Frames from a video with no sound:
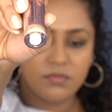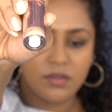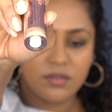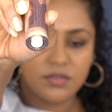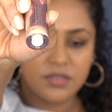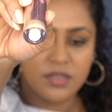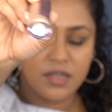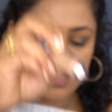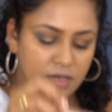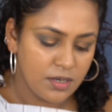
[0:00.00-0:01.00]
You can see
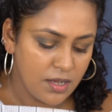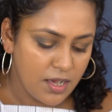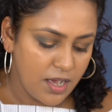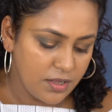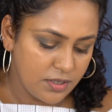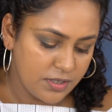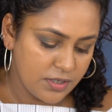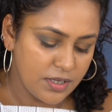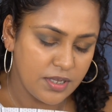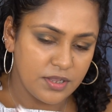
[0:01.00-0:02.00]
that. And this
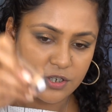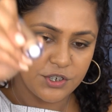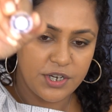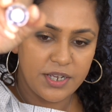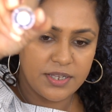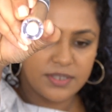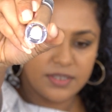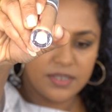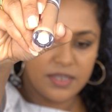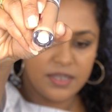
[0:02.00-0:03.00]
is in the shade
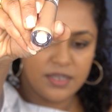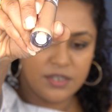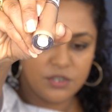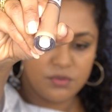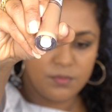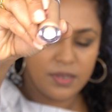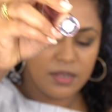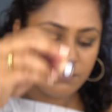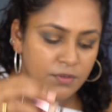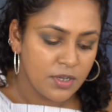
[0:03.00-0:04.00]

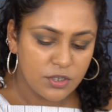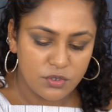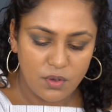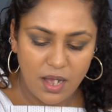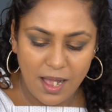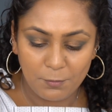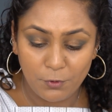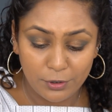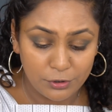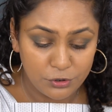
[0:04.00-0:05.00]
C12. So I'm
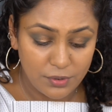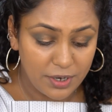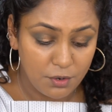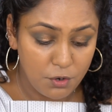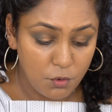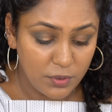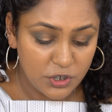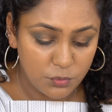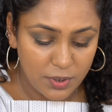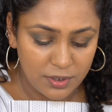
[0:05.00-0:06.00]
going to, I don't know
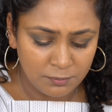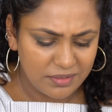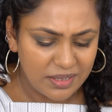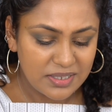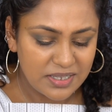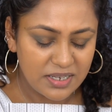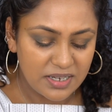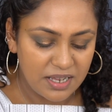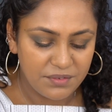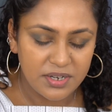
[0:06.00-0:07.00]
which one. I think
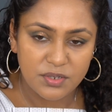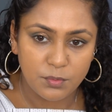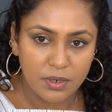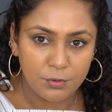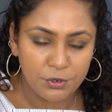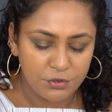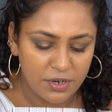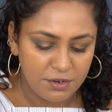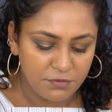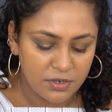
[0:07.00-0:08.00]
C11 is what I'm going to
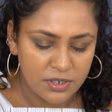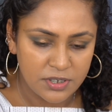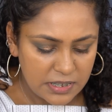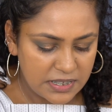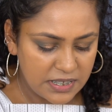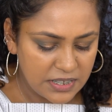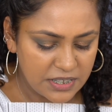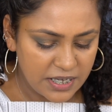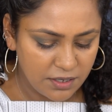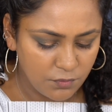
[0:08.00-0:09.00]
try first.
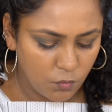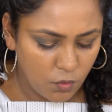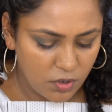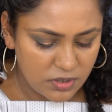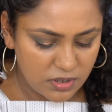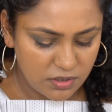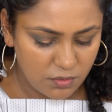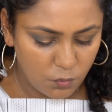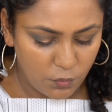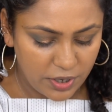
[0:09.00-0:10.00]
C10 was
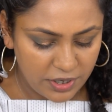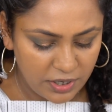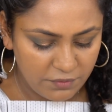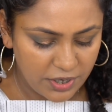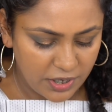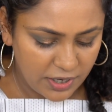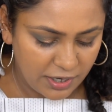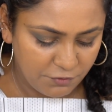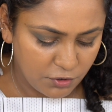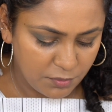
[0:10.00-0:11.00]
very
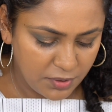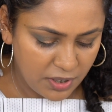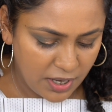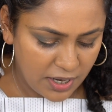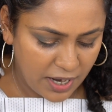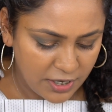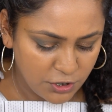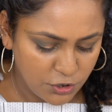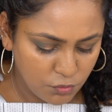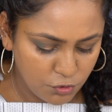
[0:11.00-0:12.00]
light for me, and I
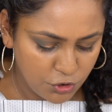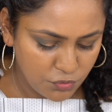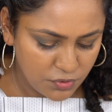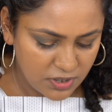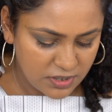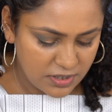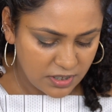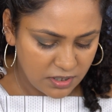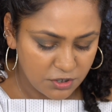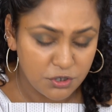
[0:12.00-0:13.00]
don't use
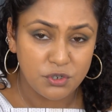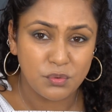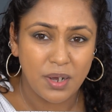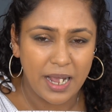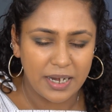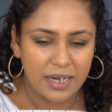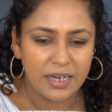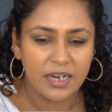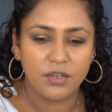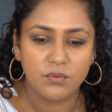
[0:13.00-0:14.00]
concealers to
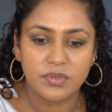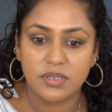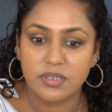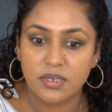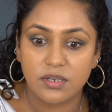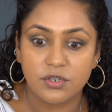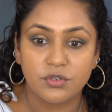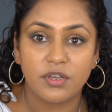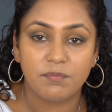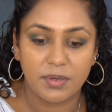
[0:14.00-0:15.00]
highlight. I use concealers
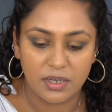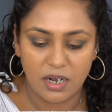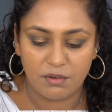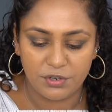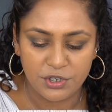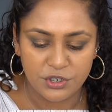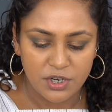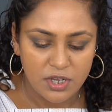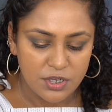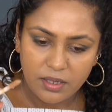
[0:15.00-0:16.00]
to give me coverage.
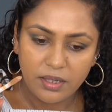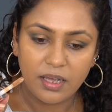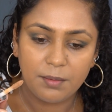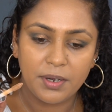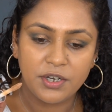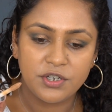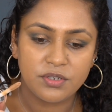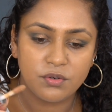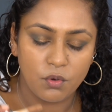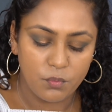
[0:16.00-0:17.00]
Yeah, I might
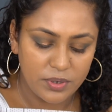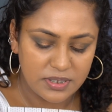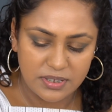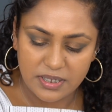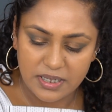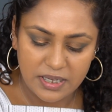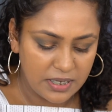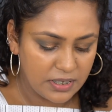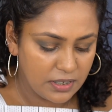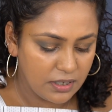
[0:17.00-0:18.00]
just go with
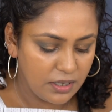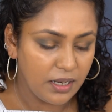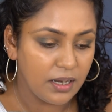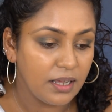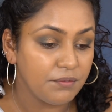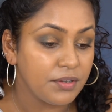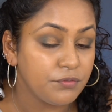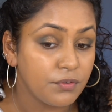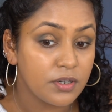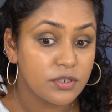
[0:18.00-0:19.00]

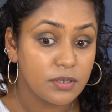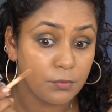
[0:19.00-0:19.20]
C11 first.